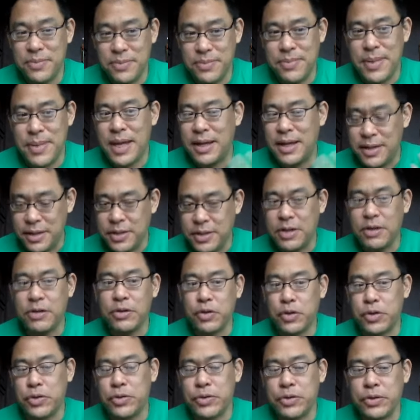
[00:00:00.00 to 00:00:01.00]
make it as
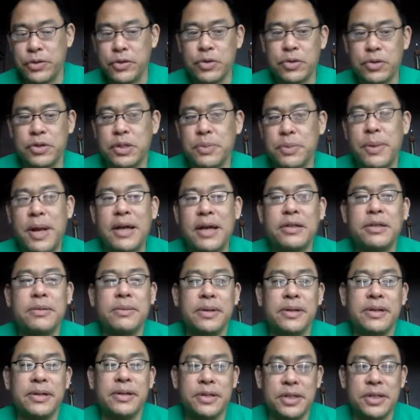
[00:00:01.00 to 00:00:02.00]
culture neutral as
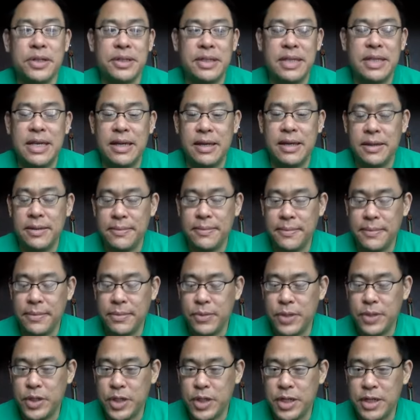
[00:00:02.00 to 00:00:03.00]
possible, and just see
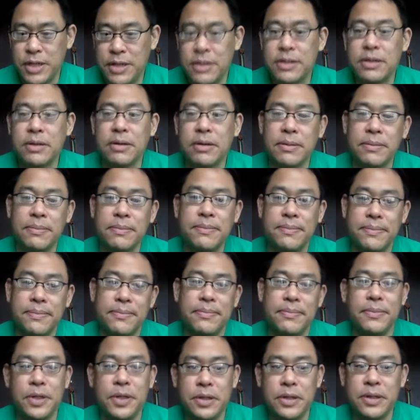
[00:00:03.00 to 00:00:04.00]
which kids are
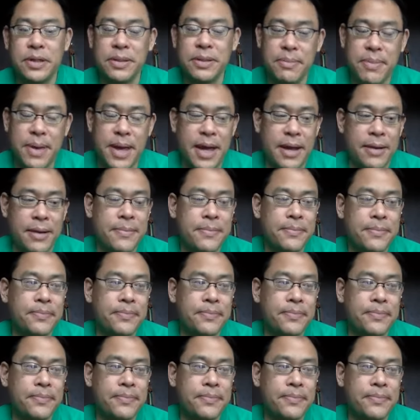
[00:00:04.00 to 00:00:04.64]
good and bad